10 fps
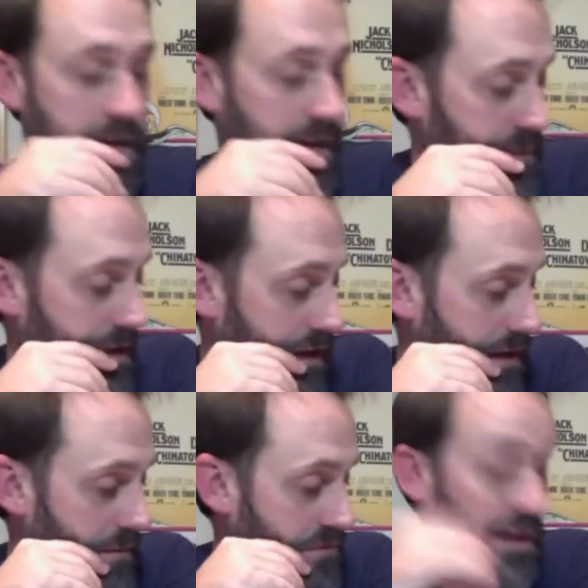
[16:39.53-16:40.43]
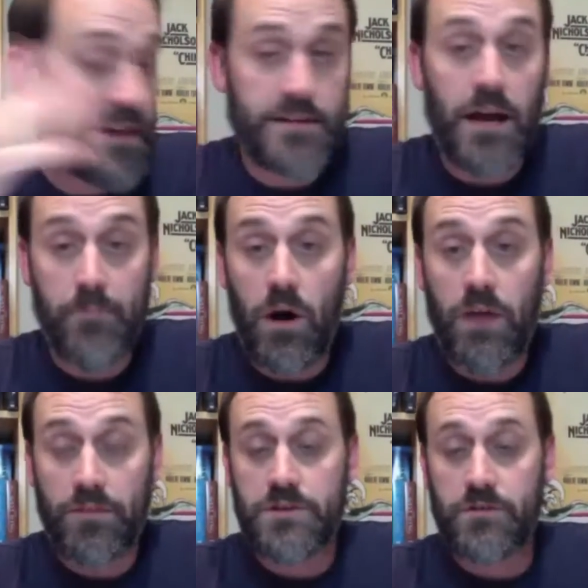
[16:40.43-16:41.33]
So I bought
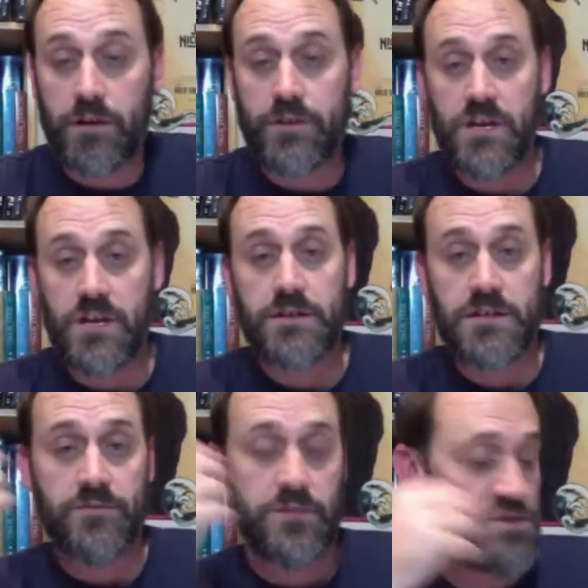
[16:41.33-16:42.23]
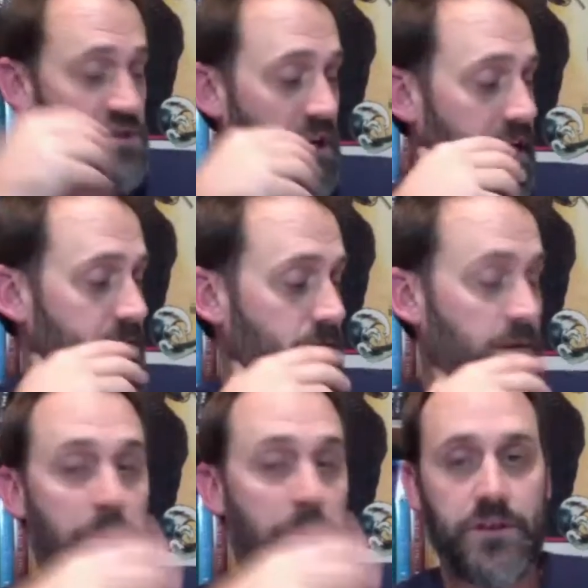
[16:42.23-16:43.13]
the director's cut to give it a shot. I didn't want
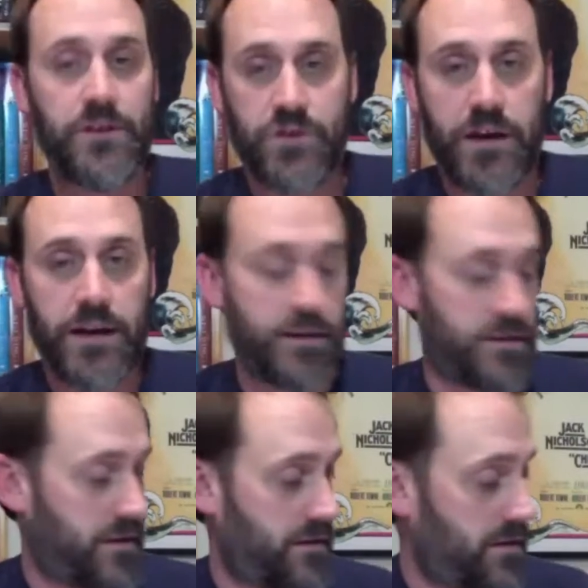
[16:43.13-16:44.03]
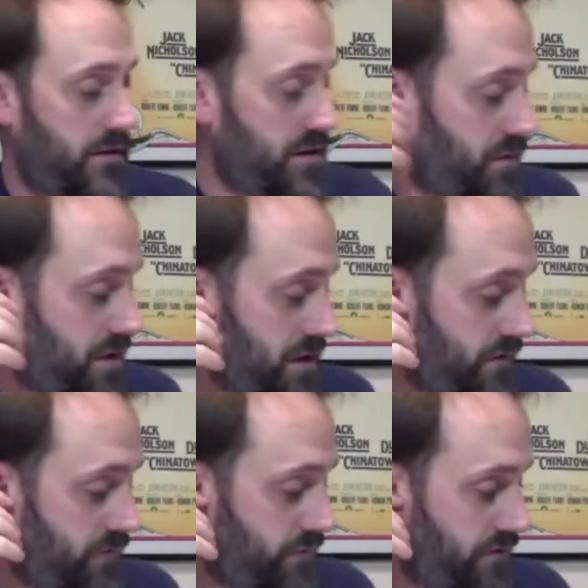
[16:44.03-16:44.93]
to buy the trade. You know, I just wanted to
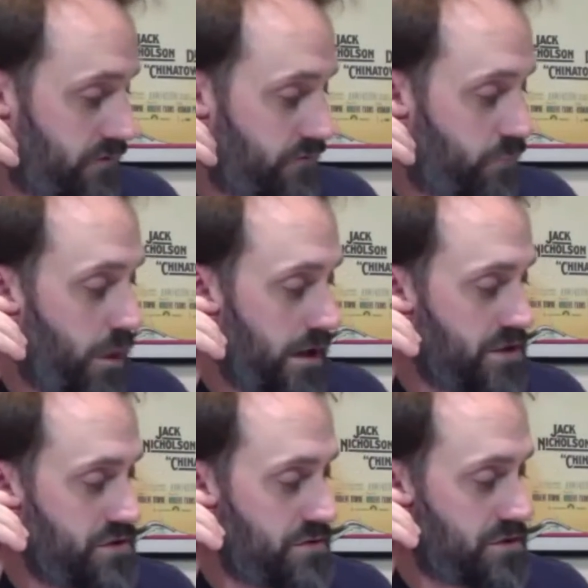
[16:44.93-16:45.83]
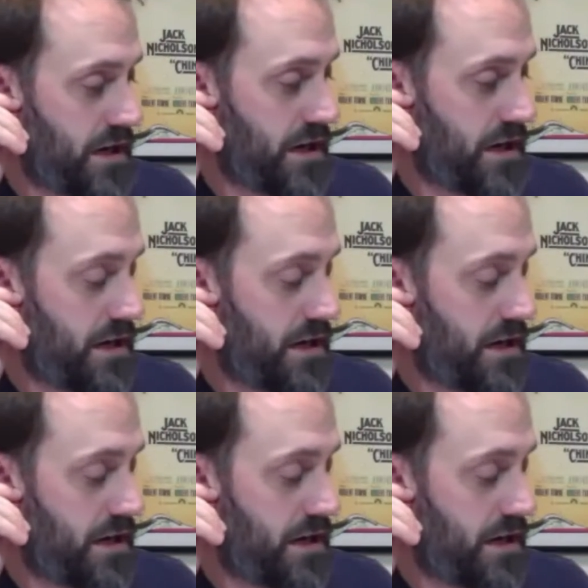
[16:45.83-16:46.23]
give the one issue a try.